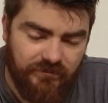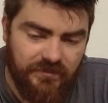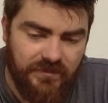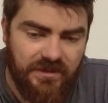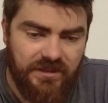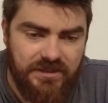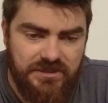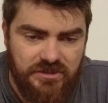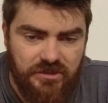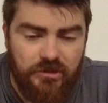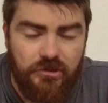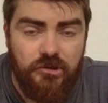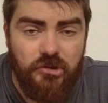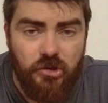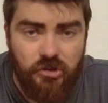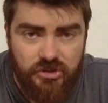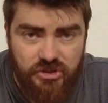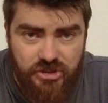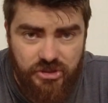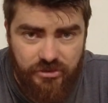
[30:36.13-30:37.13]
there's a
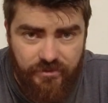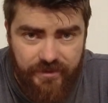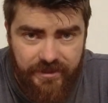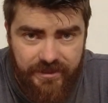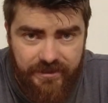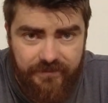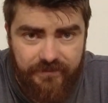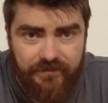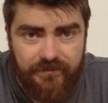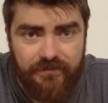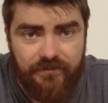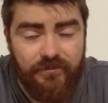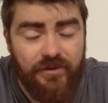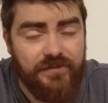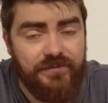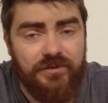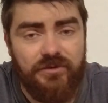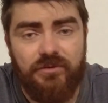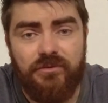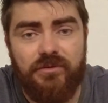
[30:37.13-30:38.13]
lot to it.
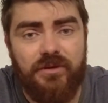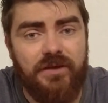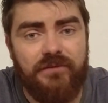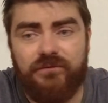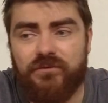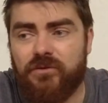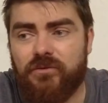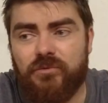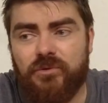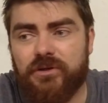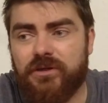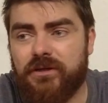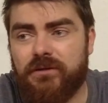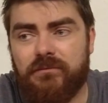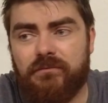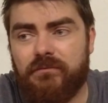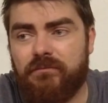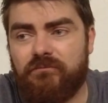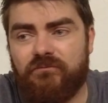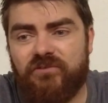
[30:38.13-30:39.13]
If you want to
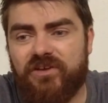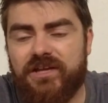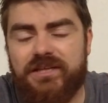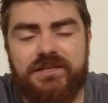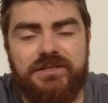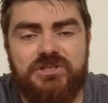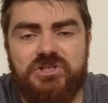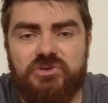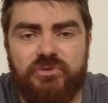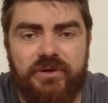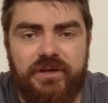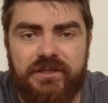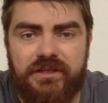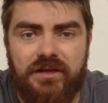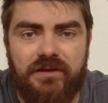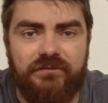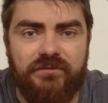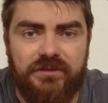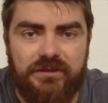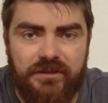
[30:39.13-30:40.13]
read into it
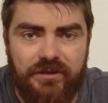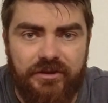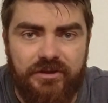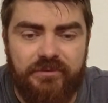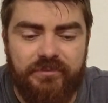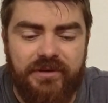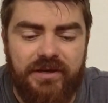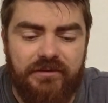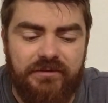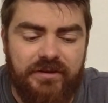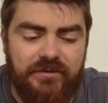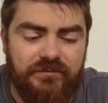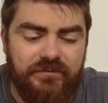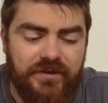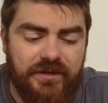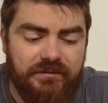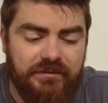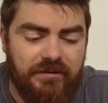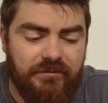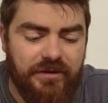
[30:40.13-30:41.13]
enough and learn about it and
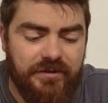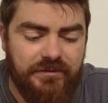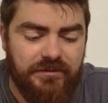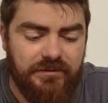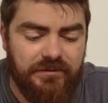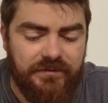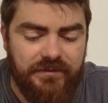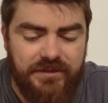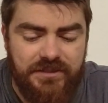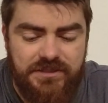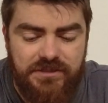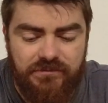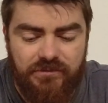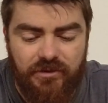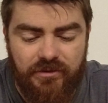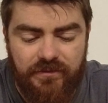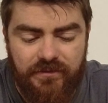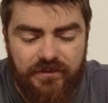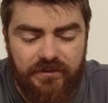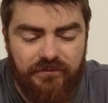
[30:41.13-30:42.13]
figure out whether you think it's the
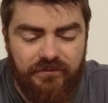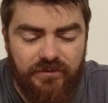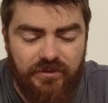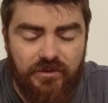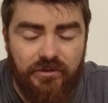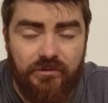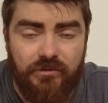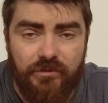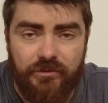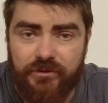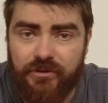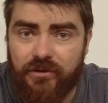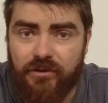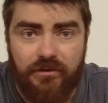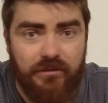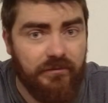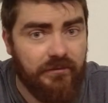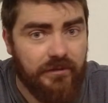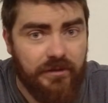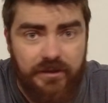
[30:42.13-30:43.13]
right thing for you or
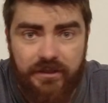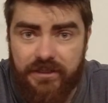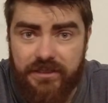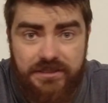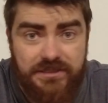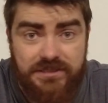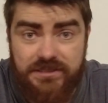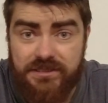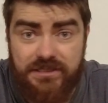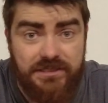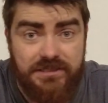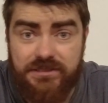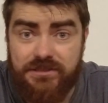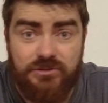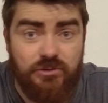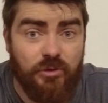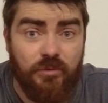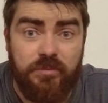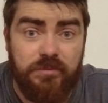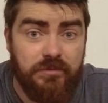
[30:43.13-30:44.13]
not, is
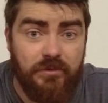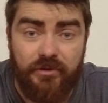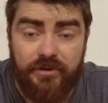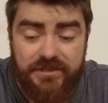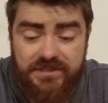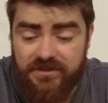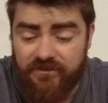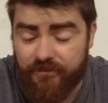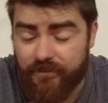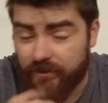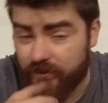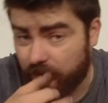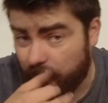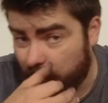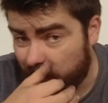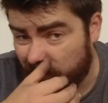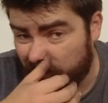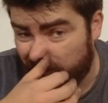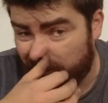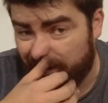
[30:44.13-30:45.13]
your prerogative, but
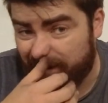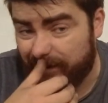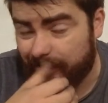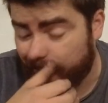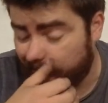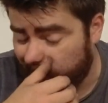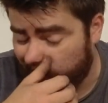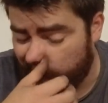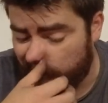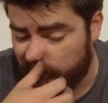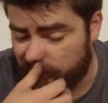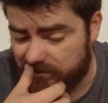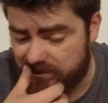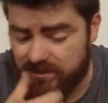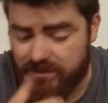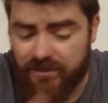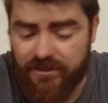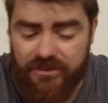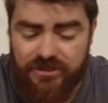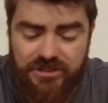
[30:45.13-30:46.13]
do your reading and do your
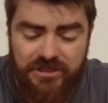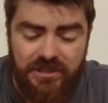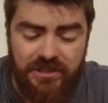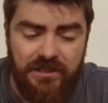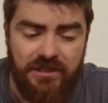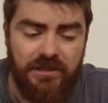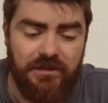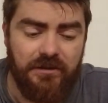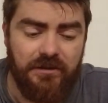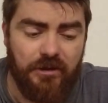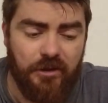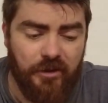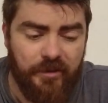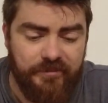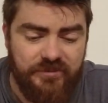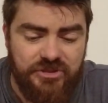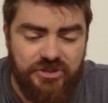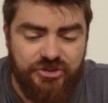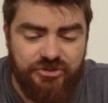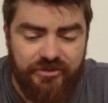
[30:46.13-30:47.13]
research.
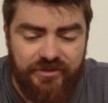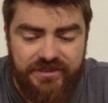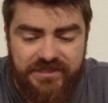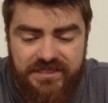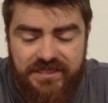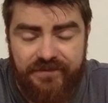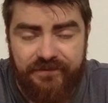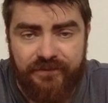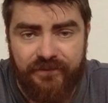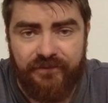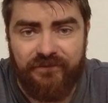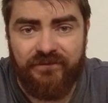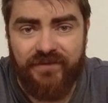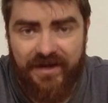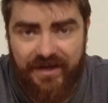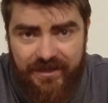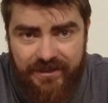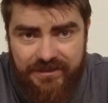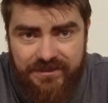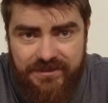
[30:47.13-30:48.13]
I'm just trying to give the
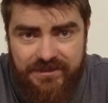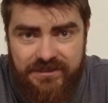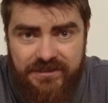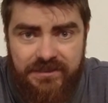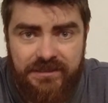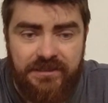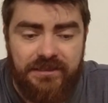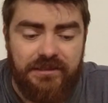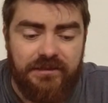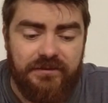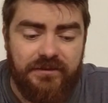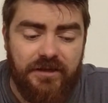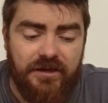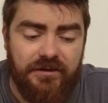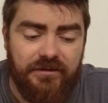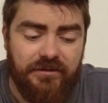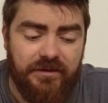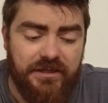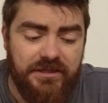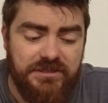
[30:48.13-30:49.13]
facts.
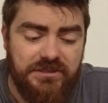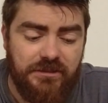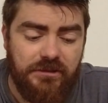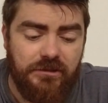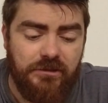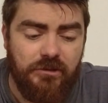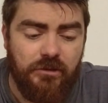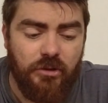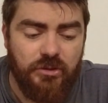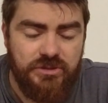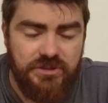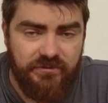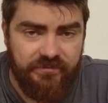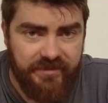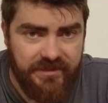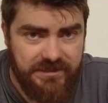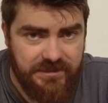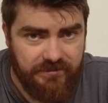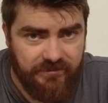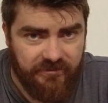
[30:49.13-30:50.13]
There is a lot of
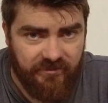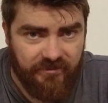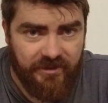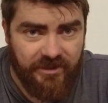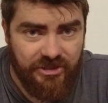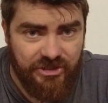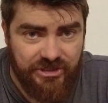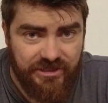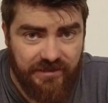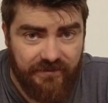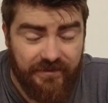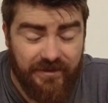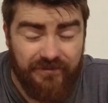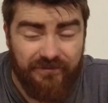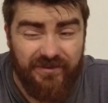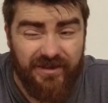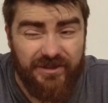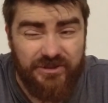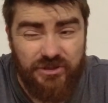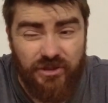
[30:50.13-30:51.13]
misinformation out there. In
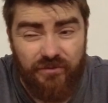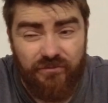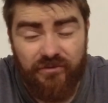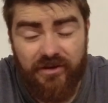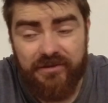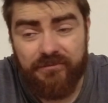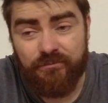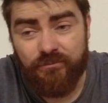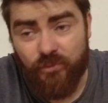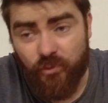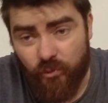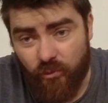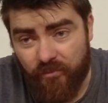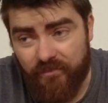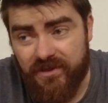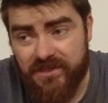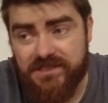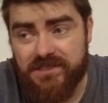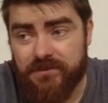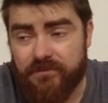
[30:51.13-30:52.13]
fact, I've read more
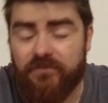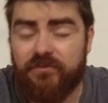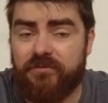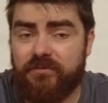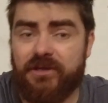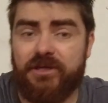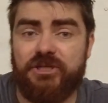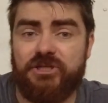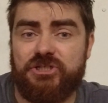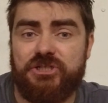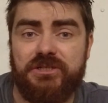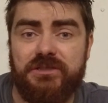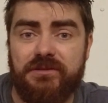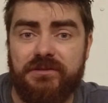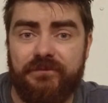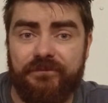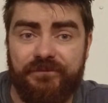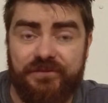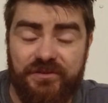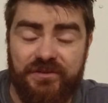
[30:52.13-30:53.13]

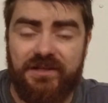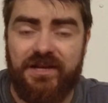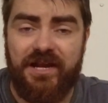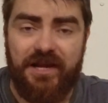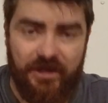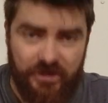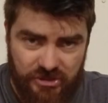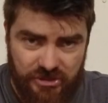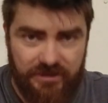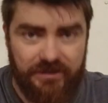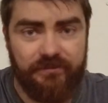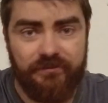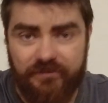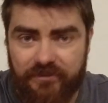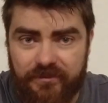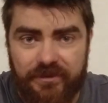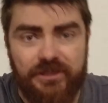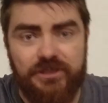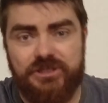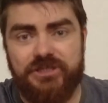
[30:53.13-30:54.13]
misinformation than actual
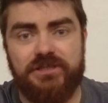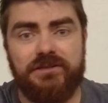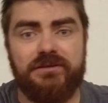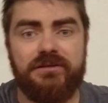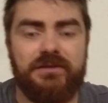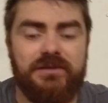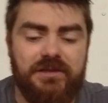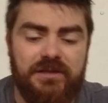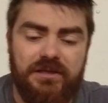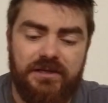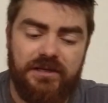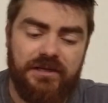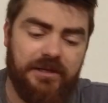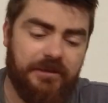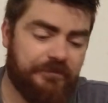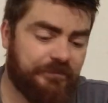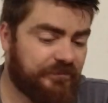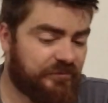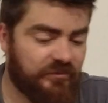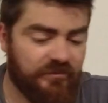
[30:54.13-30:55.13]
information
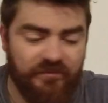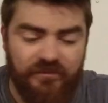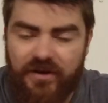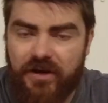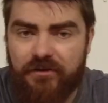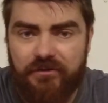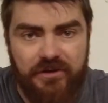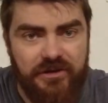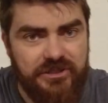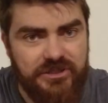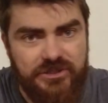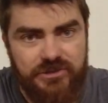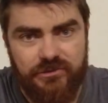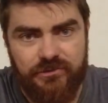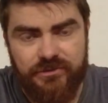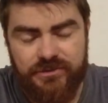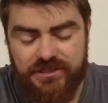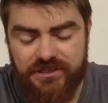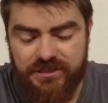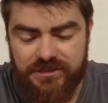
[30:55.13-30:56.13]
from various
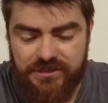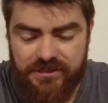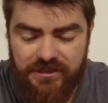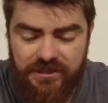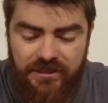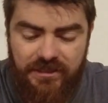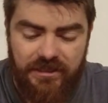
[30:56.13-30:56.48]
sources.